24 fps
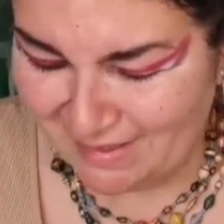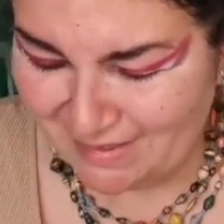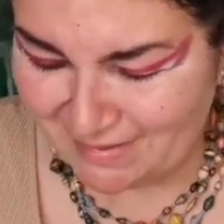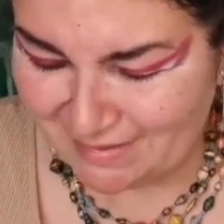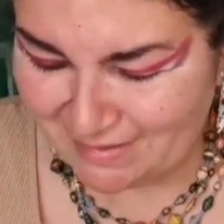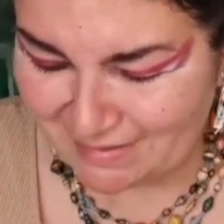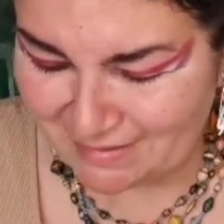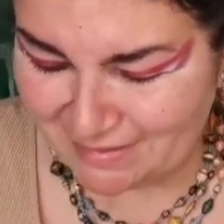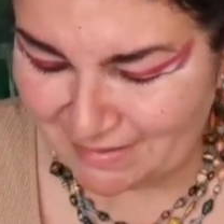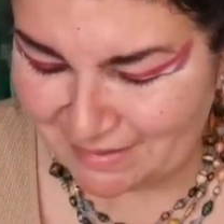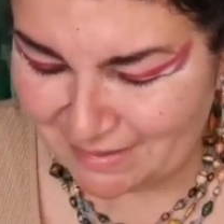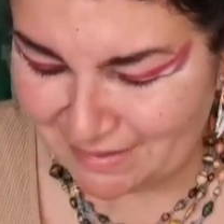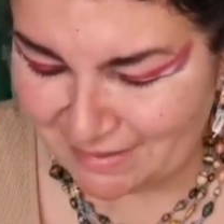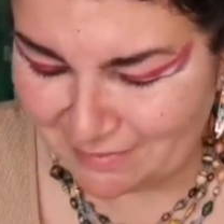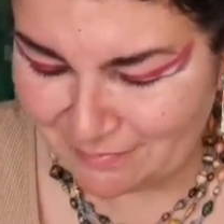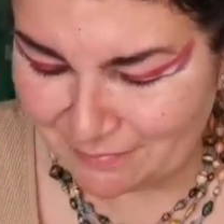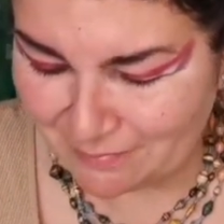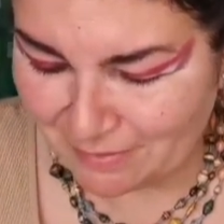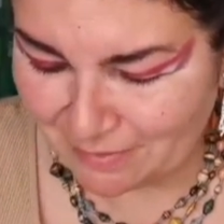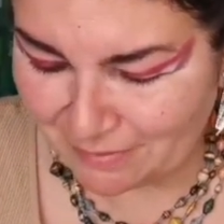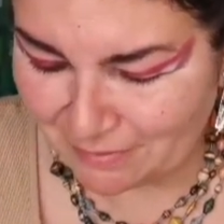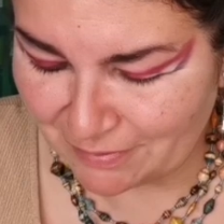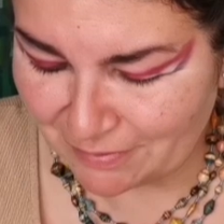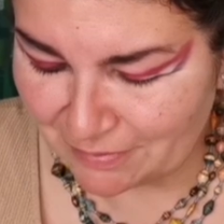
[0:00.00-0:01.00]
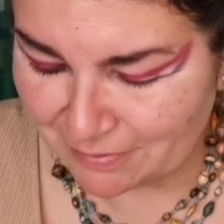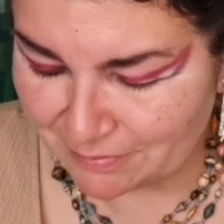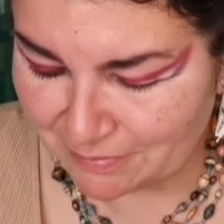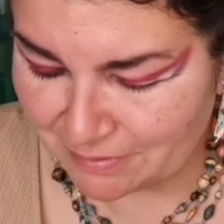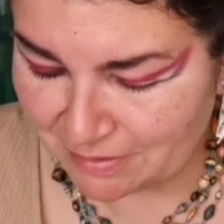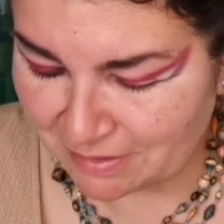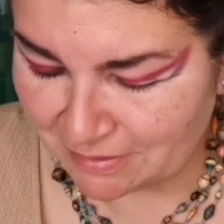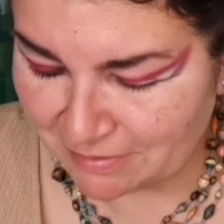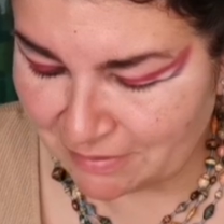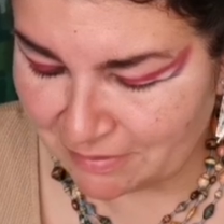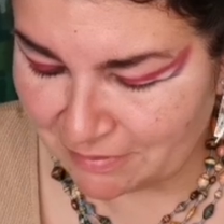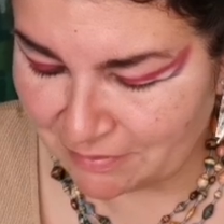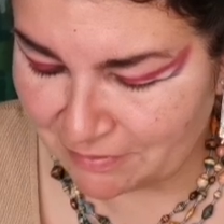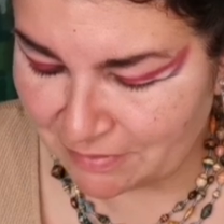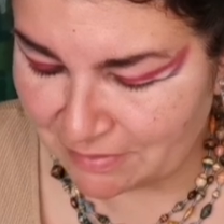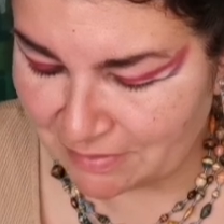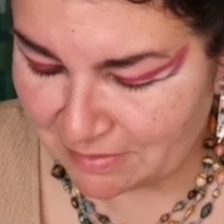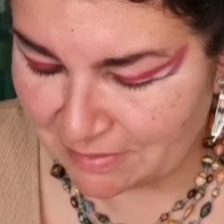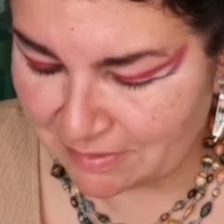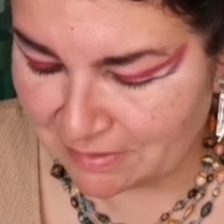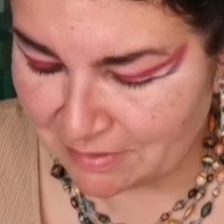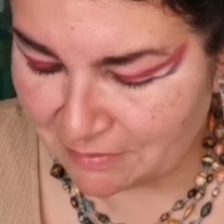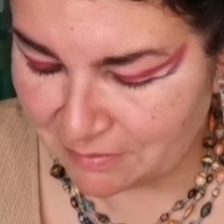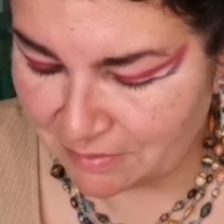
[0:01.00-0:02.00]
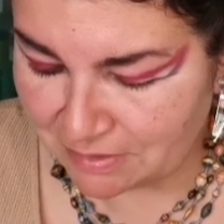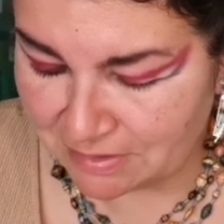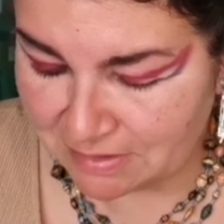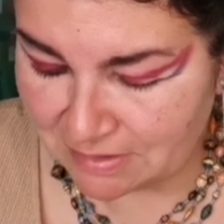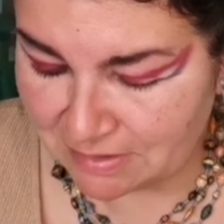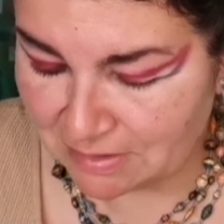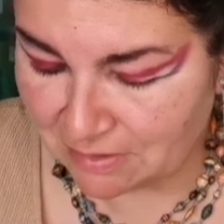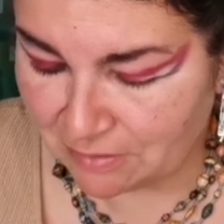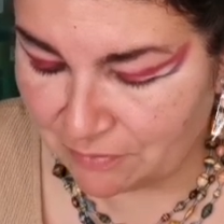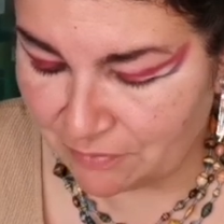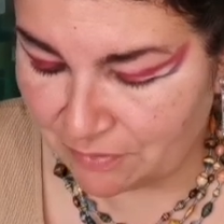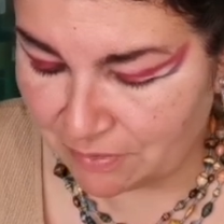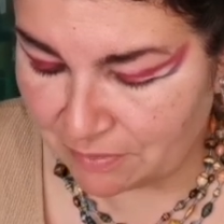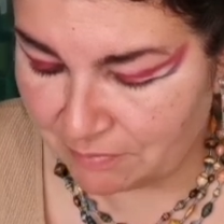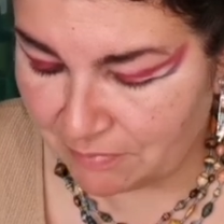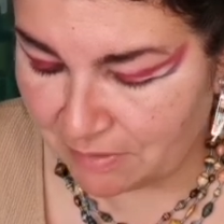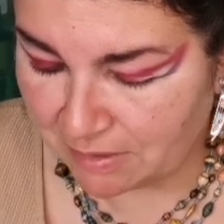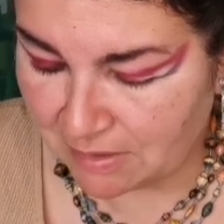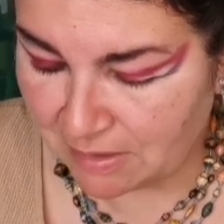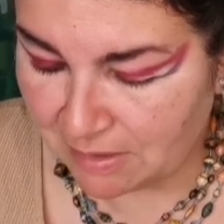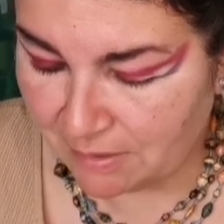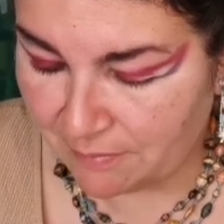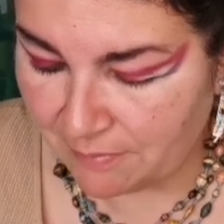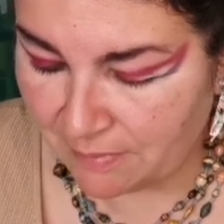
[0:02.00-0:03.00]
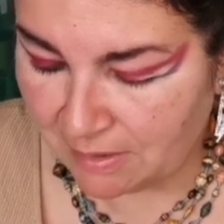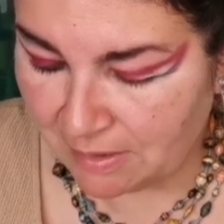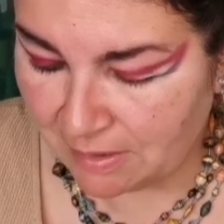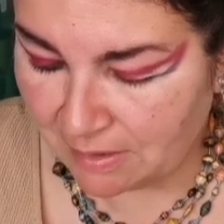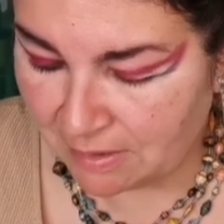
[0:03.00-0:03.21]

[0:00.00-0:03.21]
and I didn't have my YouTube channel, obviously, and I was just loving makeup.